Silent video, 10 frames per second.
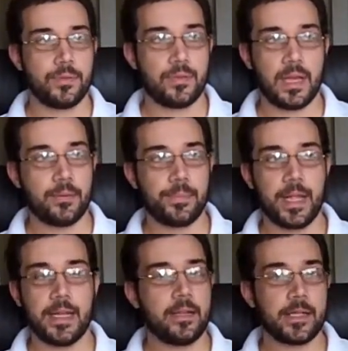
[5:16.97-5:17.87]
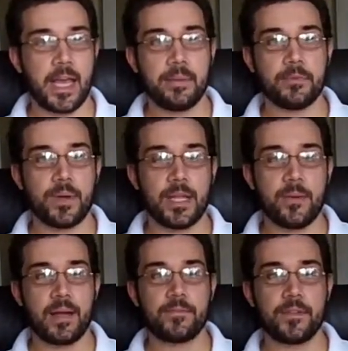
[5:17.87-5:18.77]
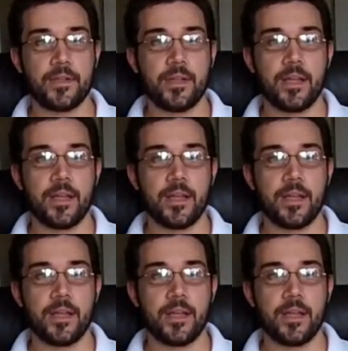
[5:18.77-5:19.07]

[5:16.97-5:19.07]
They'll play little games where you have to